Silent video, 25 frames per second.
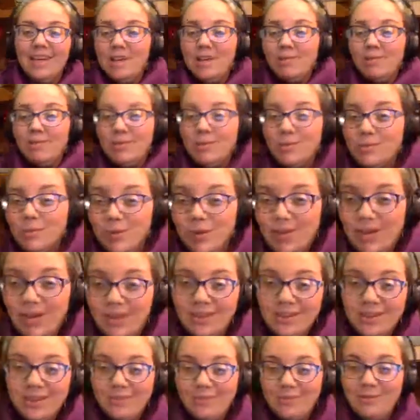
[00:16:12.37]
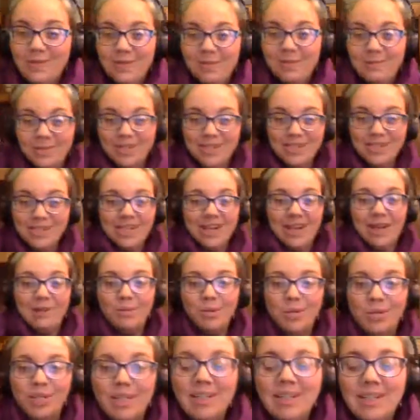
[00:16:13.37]
which we're not going to be doing today.
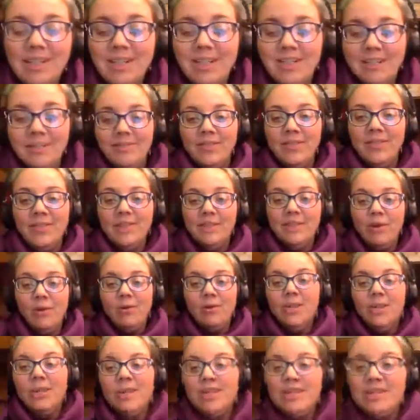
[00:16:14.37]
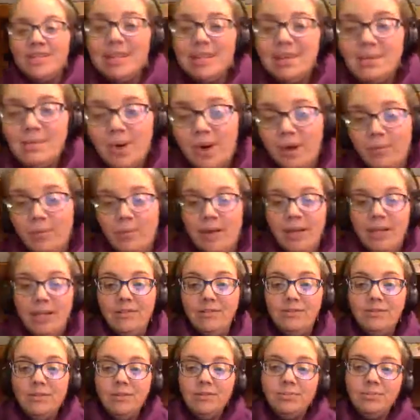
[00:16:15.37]
But the whole idea about
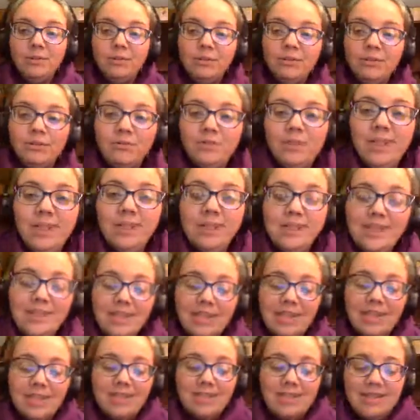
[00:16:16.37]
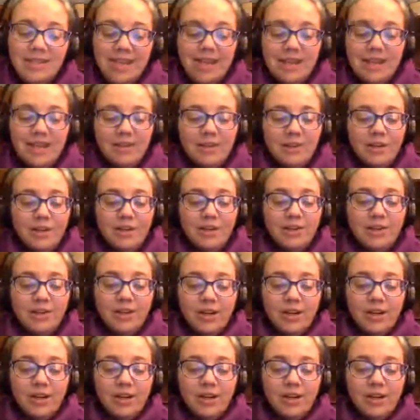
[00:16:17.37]
mindful movement is that you're